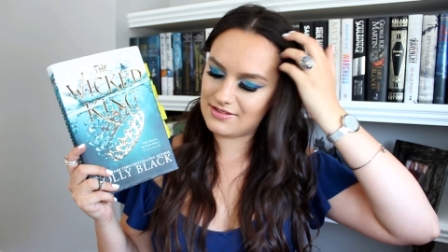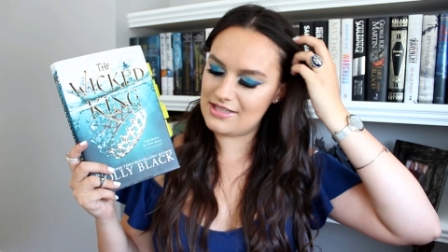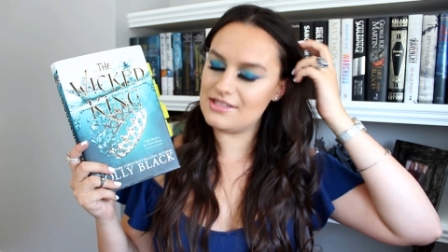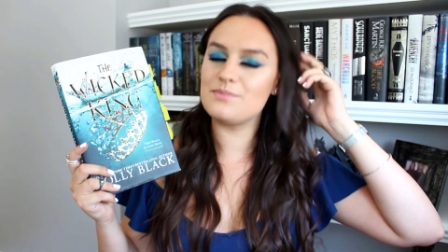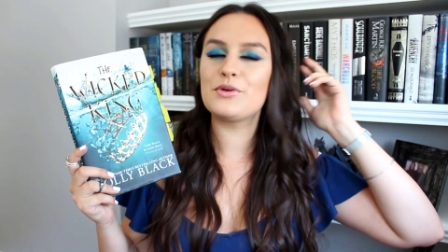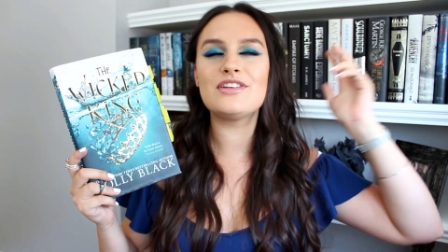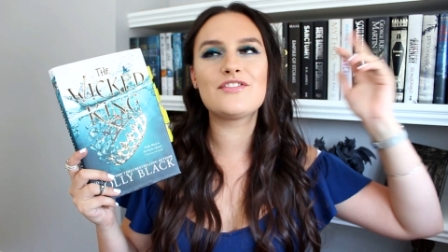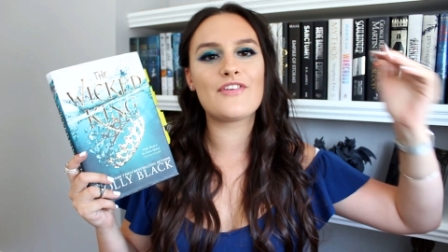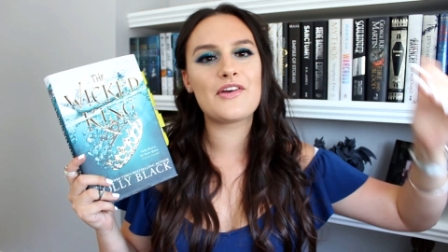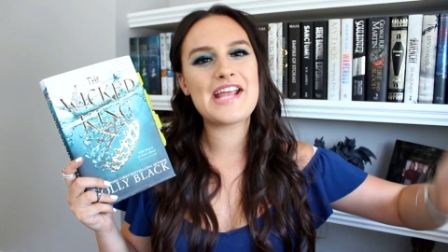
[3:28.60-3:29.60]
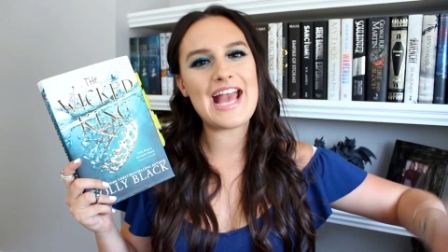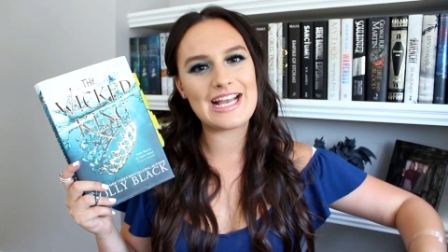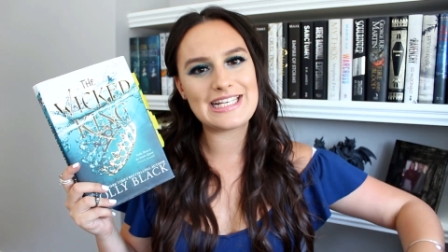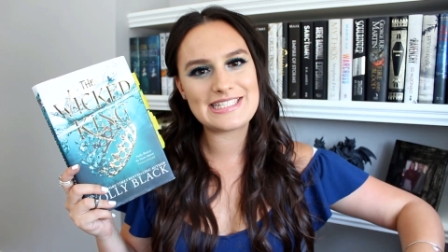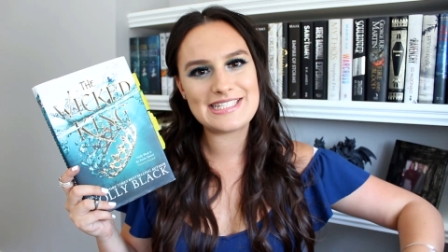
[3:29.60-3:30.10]
And this book is very
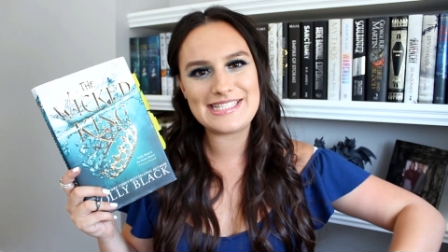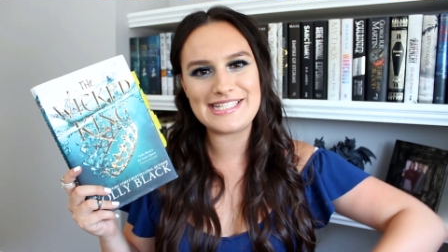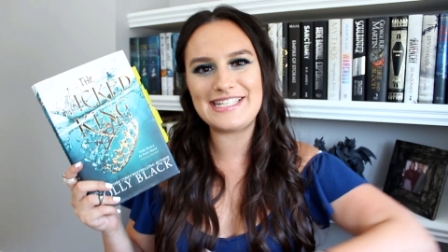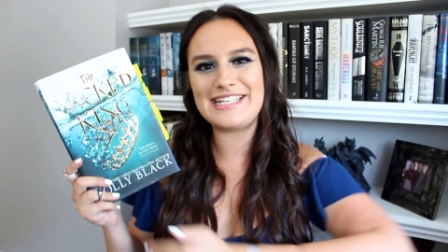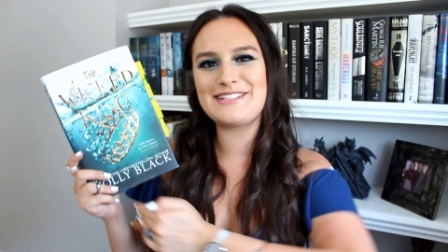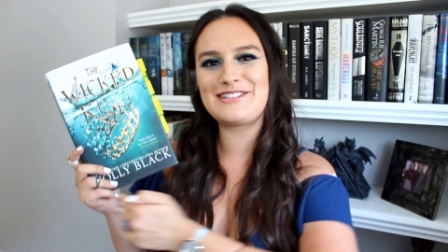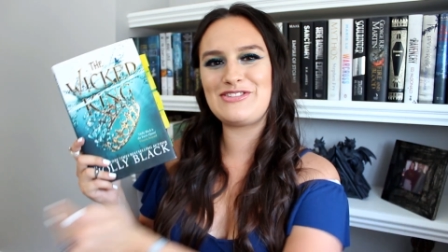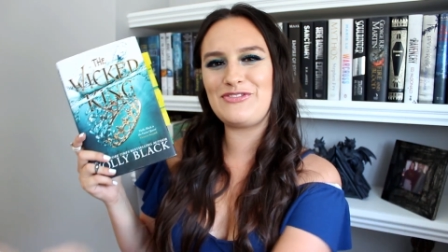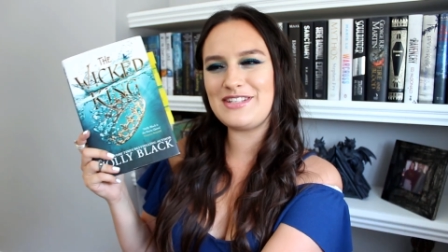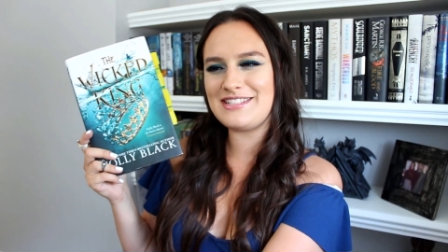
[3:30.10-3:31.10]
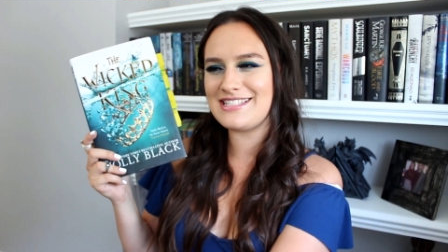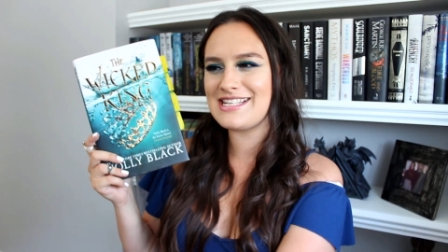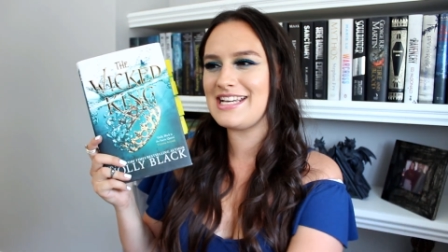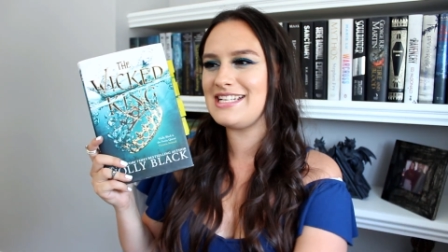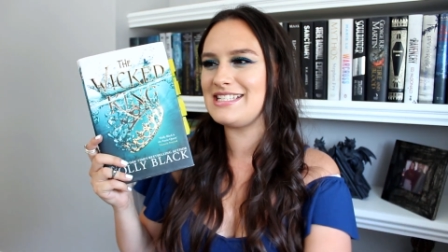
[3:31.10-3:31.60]
angsty, it's
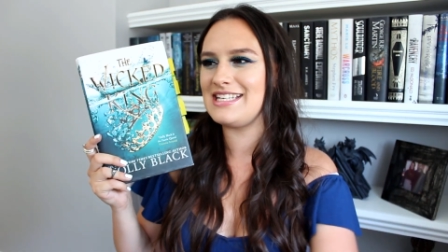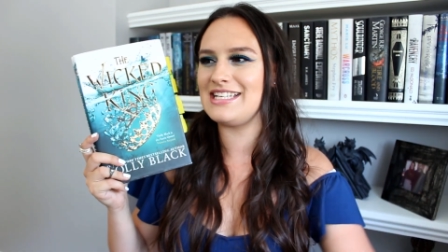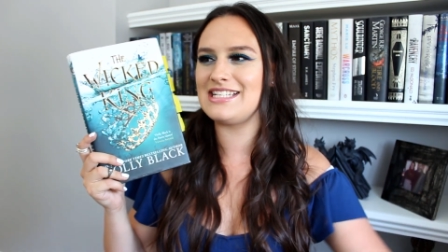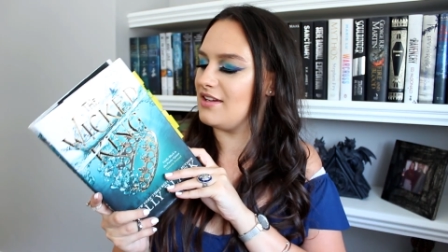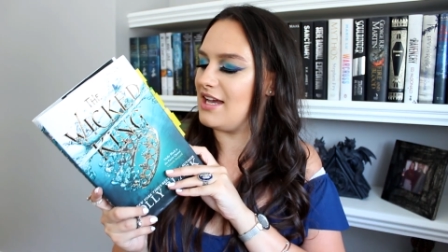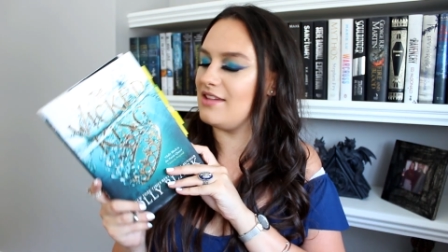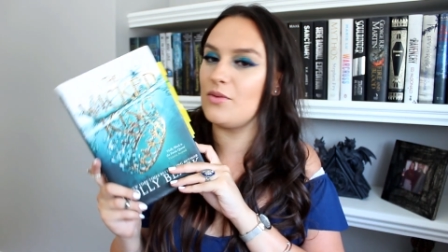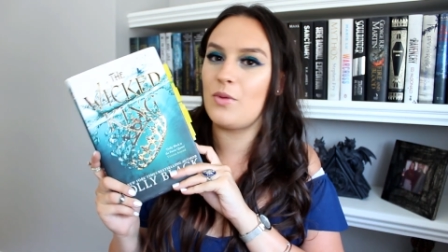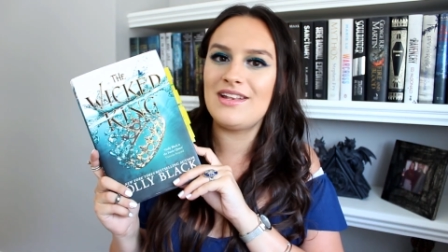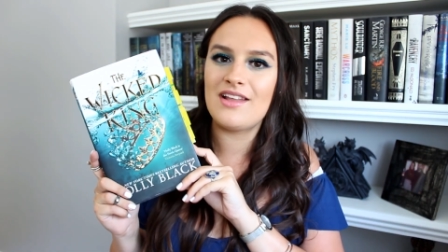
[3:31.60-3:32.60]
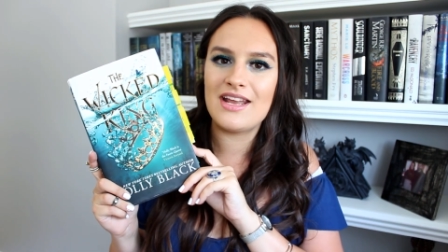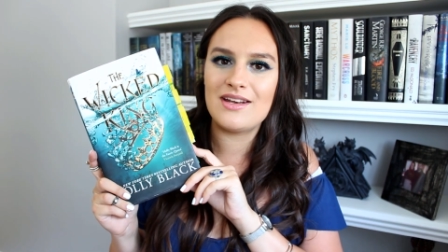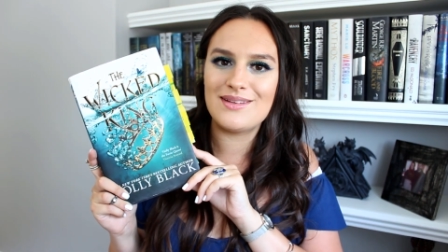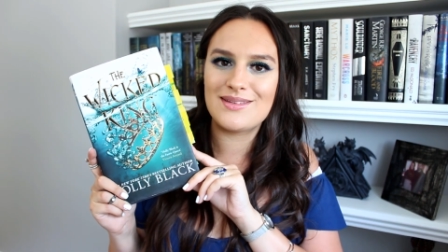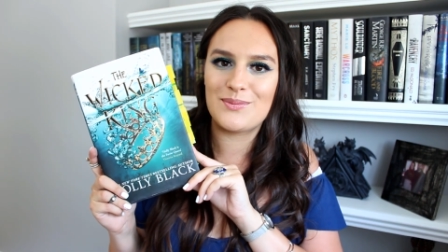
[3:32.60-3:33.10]
sophisticated, and the
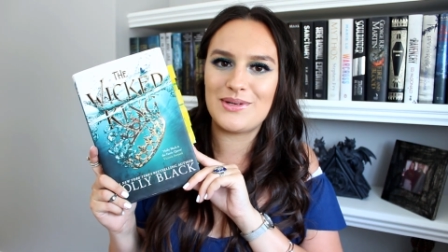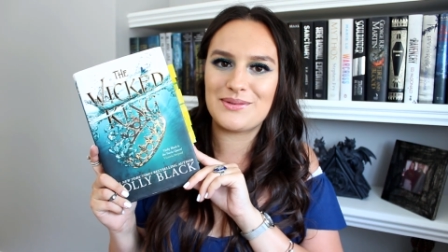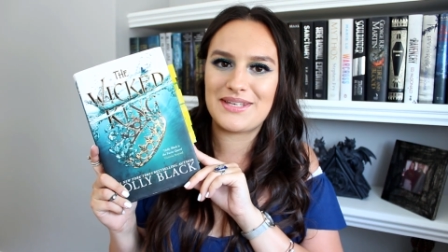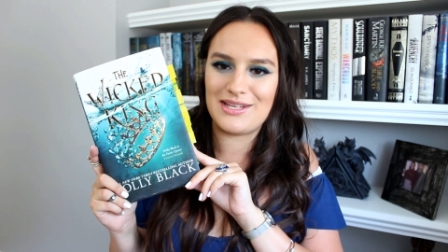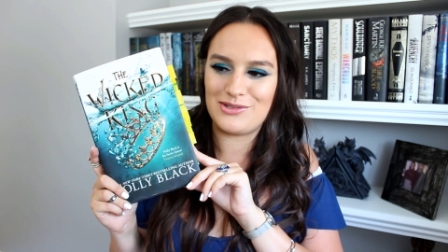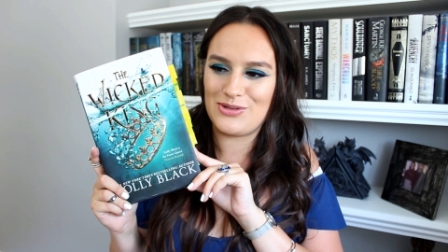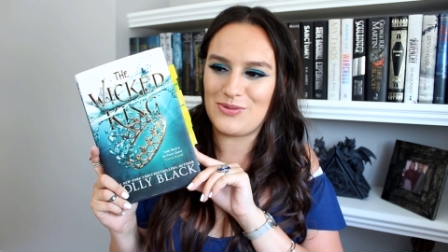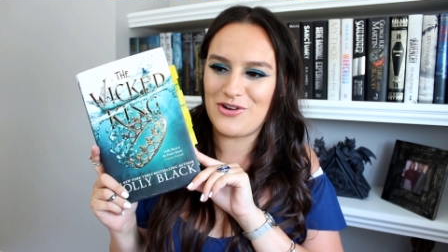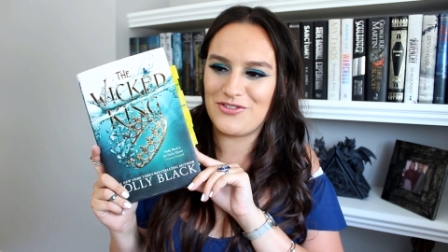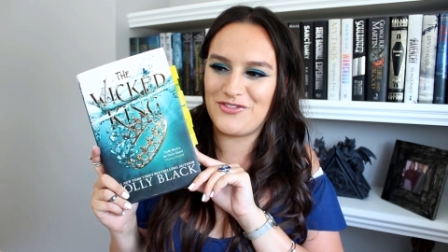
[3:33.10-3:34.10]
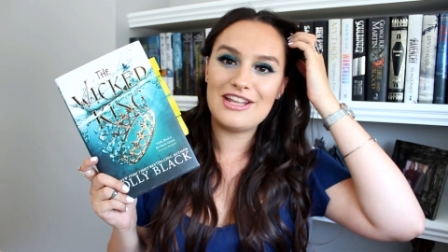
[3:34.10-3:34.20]
one-liners will kill you off.